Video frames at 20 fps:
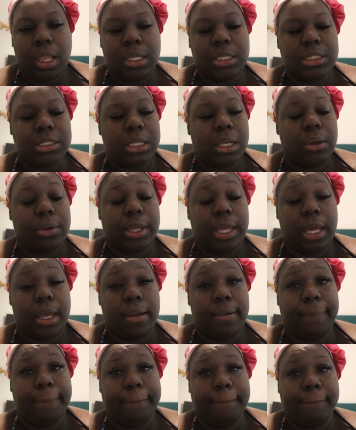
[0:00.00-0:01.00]
So
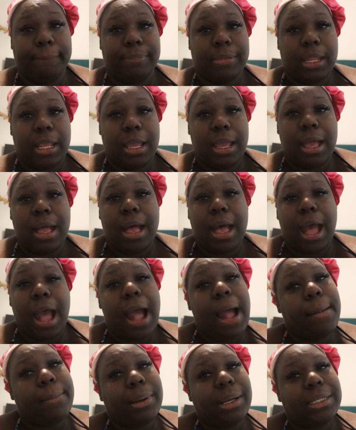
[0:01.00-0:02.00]
yeah,
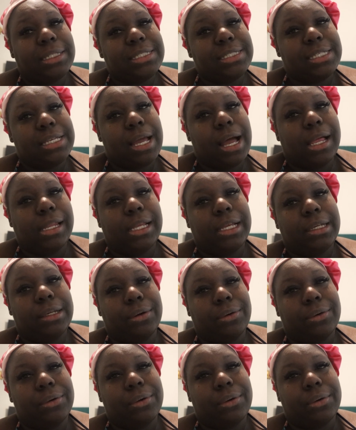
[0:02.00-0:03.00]
I'll probably see y'all at
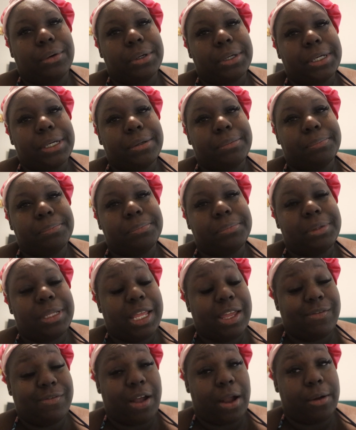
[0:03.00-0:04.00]
Longhorn
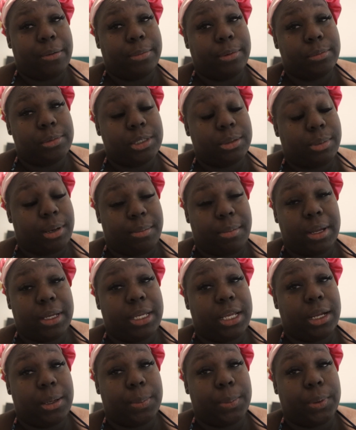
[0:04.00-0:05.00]
if I remember to bring my
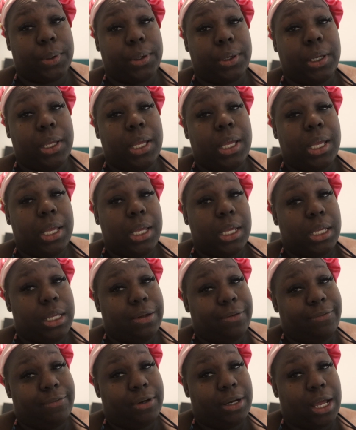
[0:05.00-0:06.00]
camera.
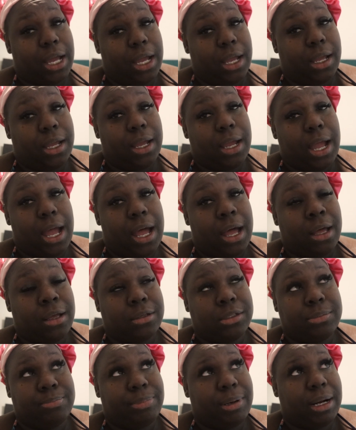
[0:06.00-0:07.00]
If not,
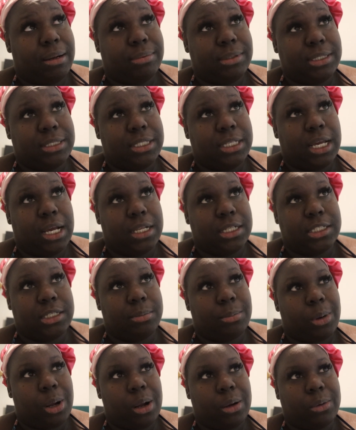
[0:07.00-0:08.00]
I'll probably see y'all
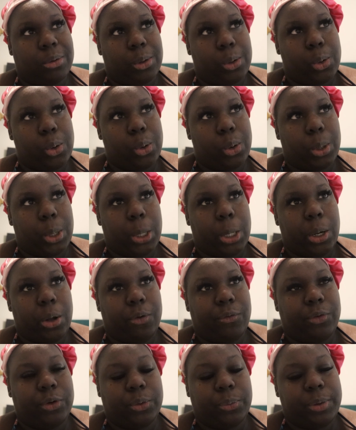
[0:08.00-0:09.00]
tomorrow or
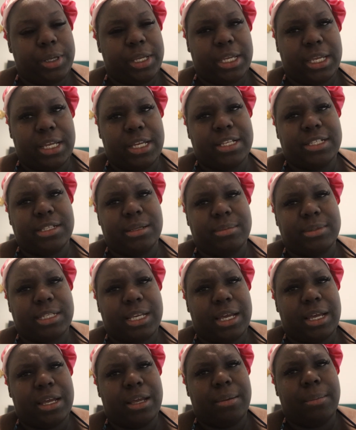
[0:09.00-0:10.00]
over the weekend
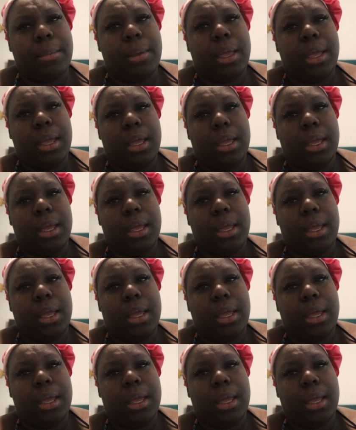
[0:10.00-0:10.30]
sometime.